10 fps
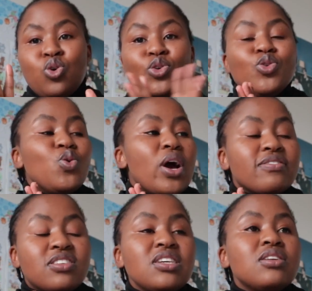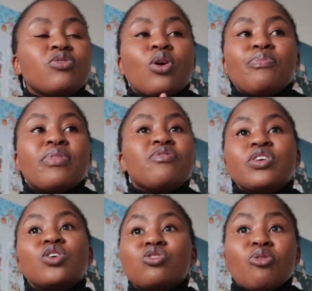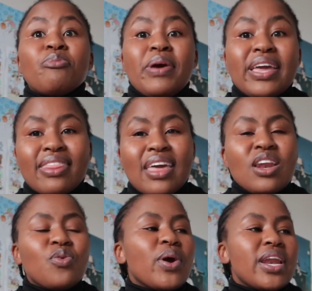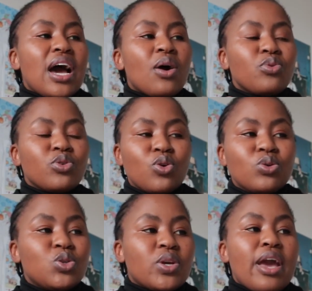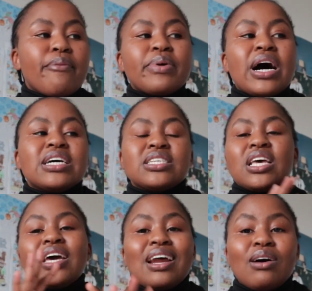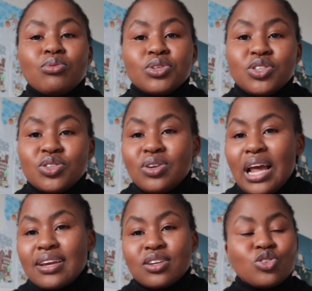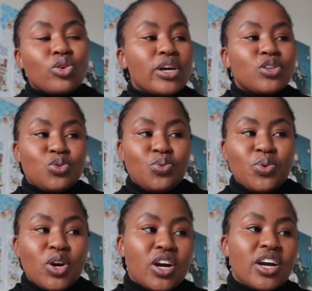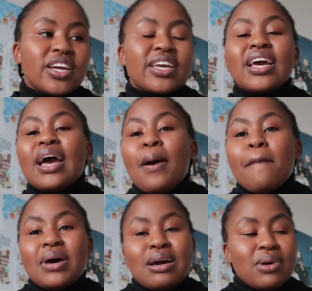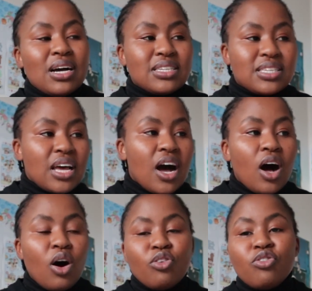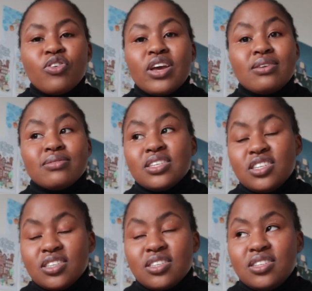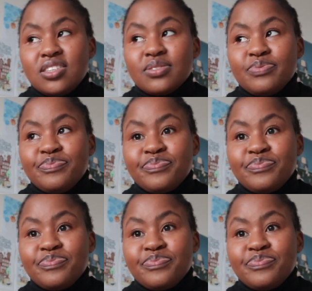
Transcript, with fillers: you have seen from the videos from back then when I would go to campus and I would like try to work by myself. It was just,